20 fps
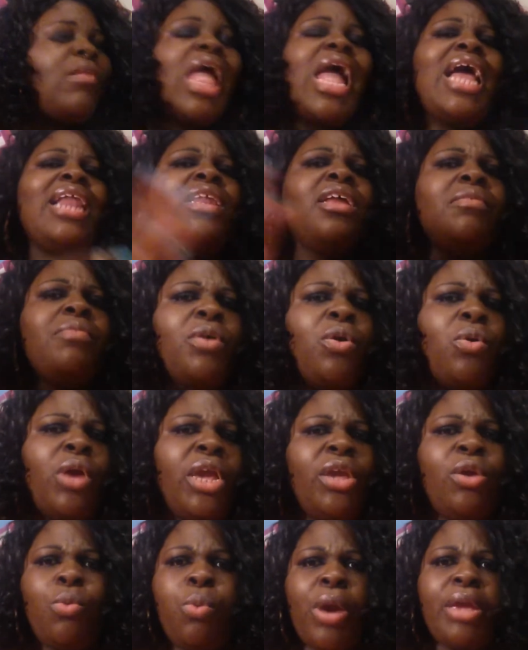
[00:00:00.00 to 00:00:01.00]
I love
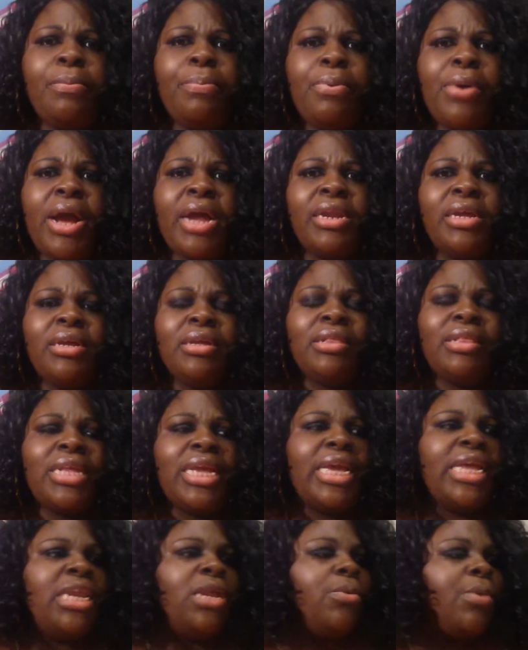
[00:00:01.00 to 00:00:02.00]
Equate products
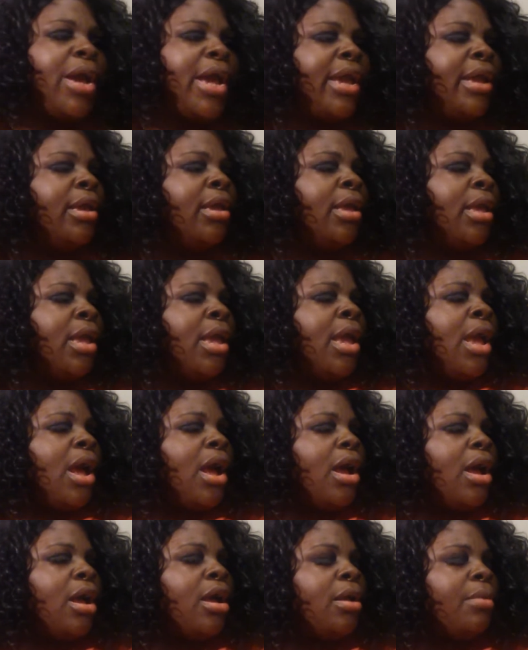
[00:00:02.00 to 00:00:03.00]
anyway.
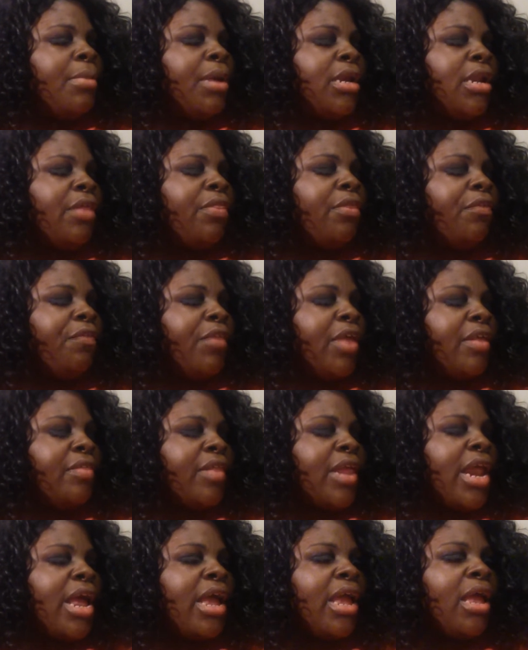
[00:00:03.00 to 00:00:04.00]
Another thing
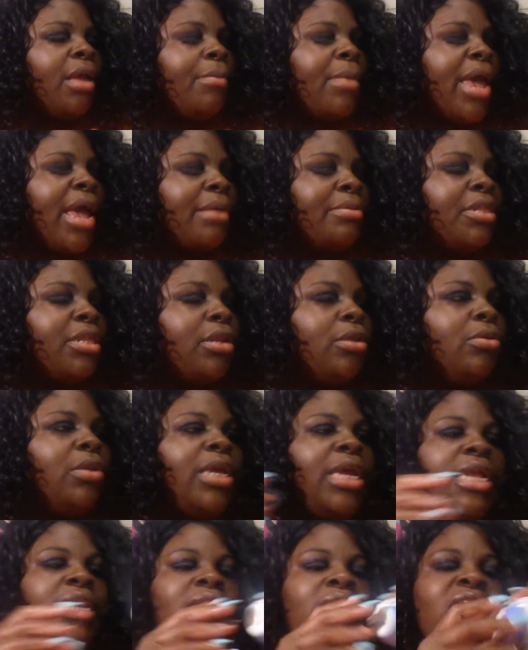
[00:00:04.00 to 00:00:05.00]
that I am
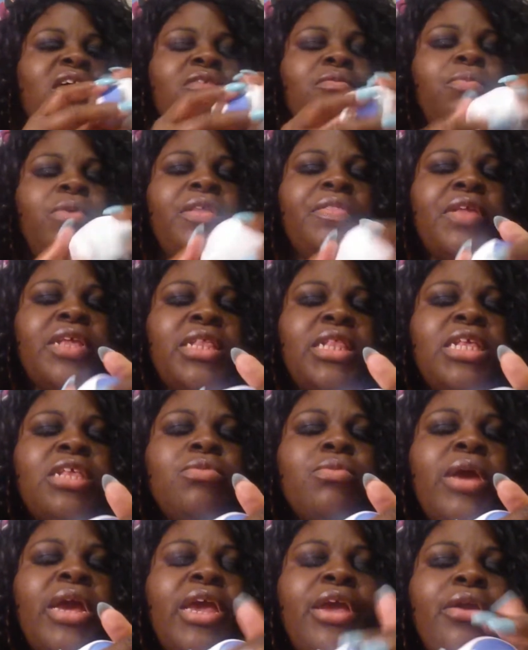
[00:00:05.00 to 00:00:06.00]
absolutely in love with is
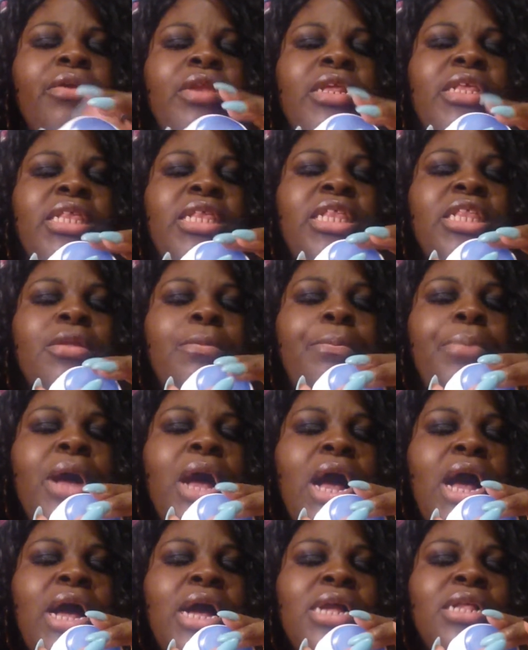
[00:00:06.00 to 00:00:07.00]
this right here, and this is the
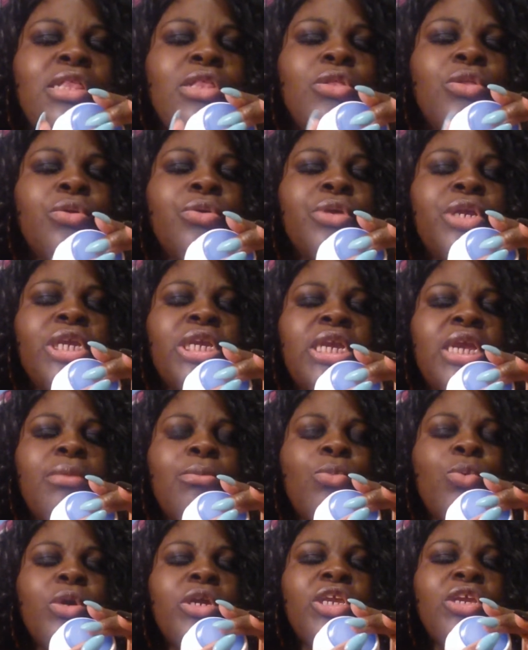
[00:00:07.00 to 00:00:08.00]
Pond's
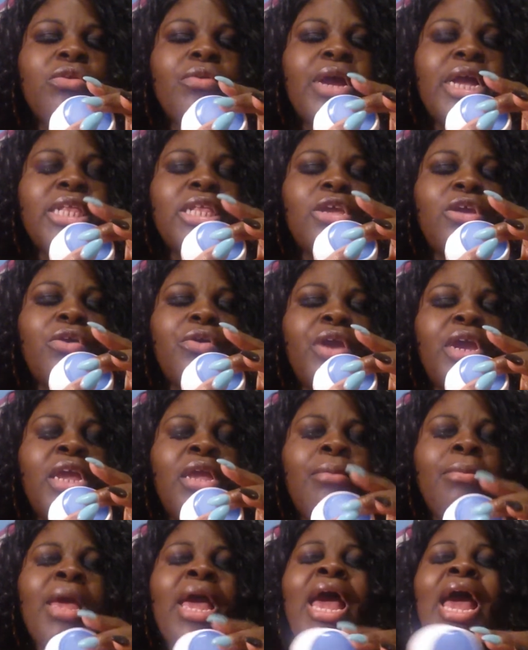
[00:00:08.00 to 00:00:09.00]
Nourishing Moisturizing
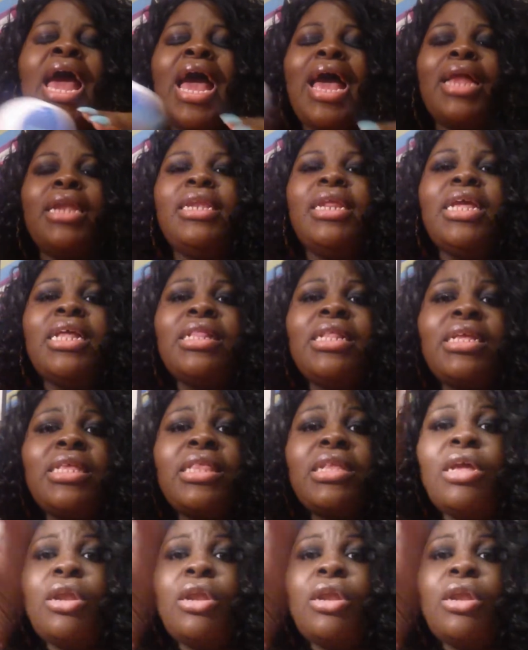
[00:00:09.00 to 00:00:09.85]
Cream. I did this